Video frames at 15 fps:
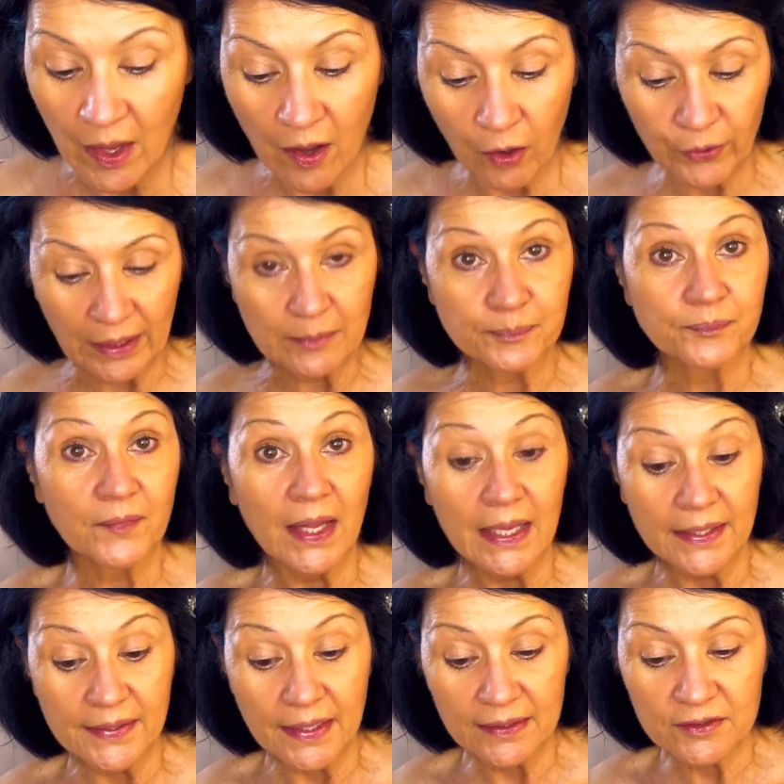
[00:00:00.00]
Okay.
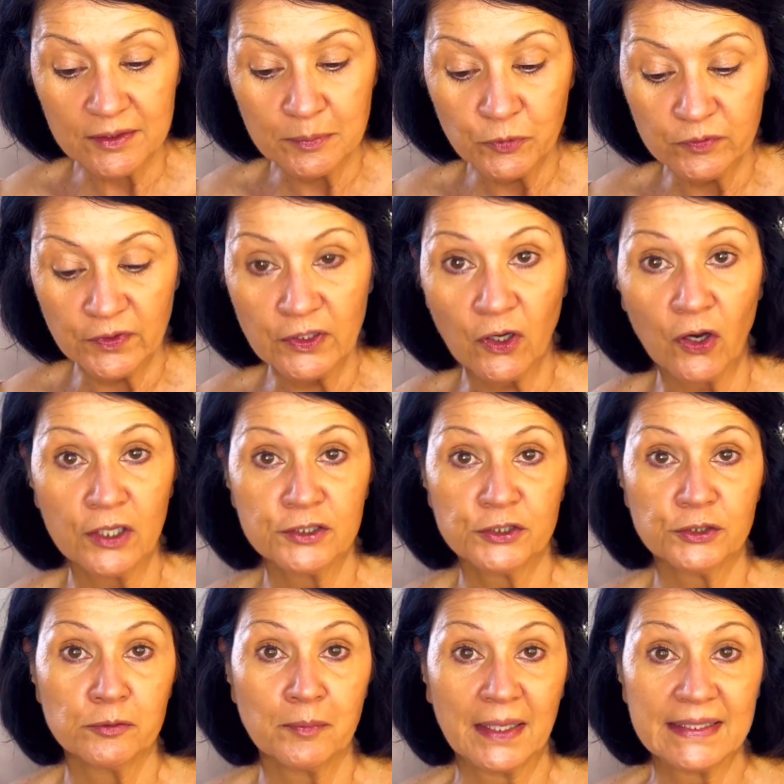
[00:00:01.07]
Next, moving on
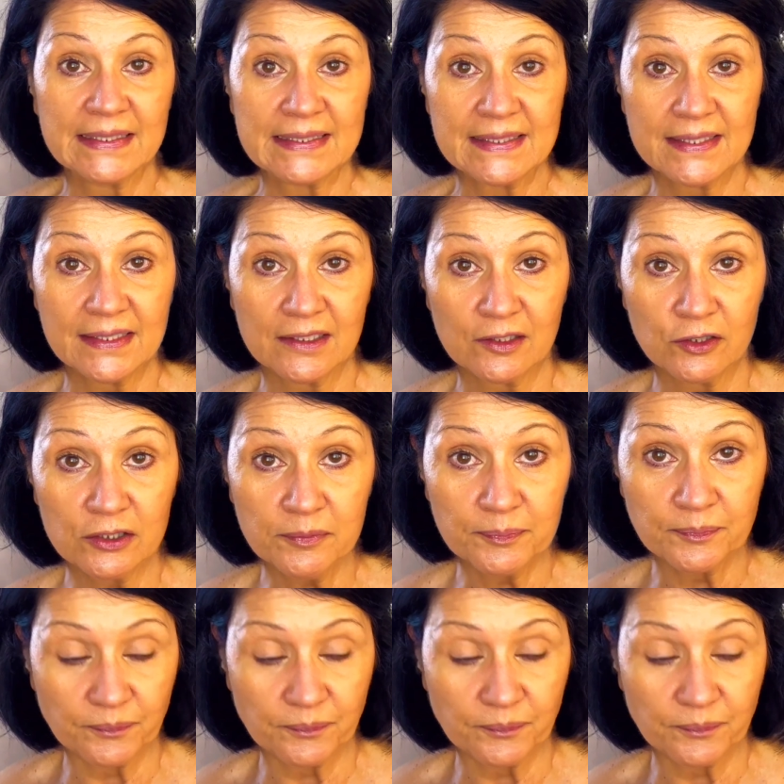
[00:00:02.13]
to my concealer.